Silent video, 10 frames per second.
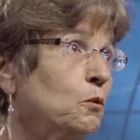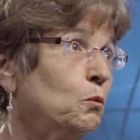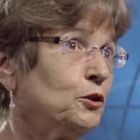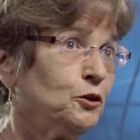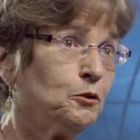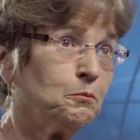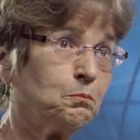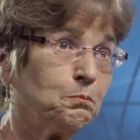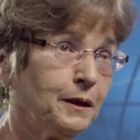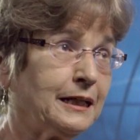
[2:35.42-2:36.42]
When you
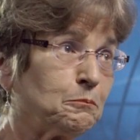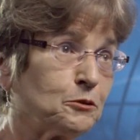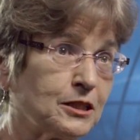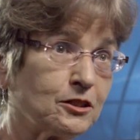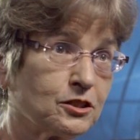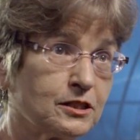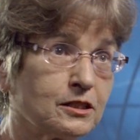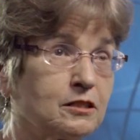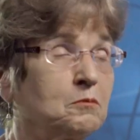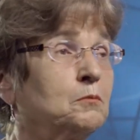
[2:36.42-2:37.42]
plan a projection
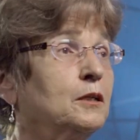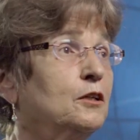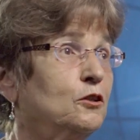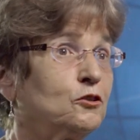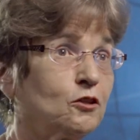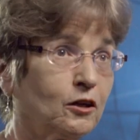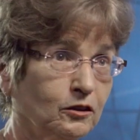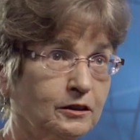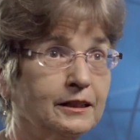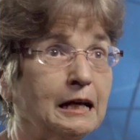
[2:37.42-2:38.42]
system, you start
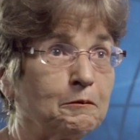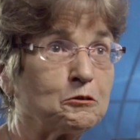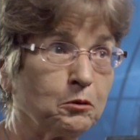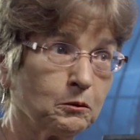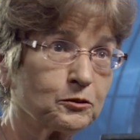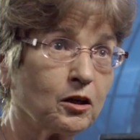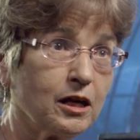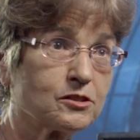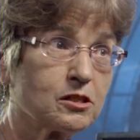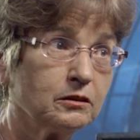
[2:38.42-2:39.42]
looking at how much bulbs
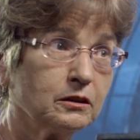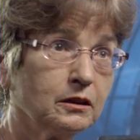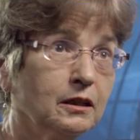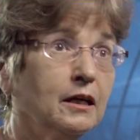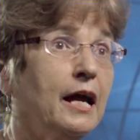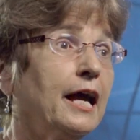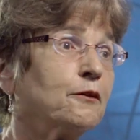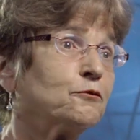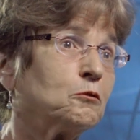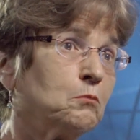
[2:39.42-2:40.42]
cost.
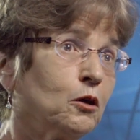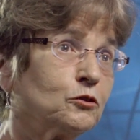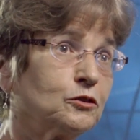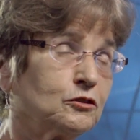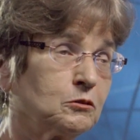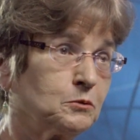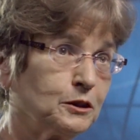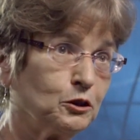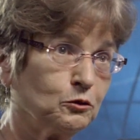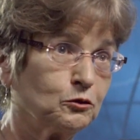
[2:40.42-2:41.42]
And for most systems
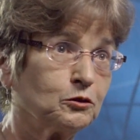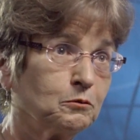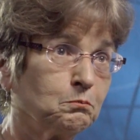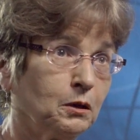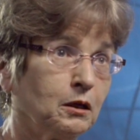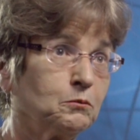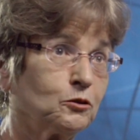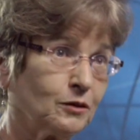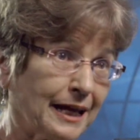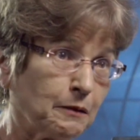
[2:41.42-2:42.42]
that use bulbs
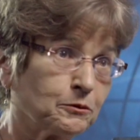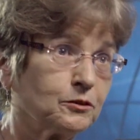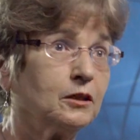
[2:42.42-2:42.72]
or lamps,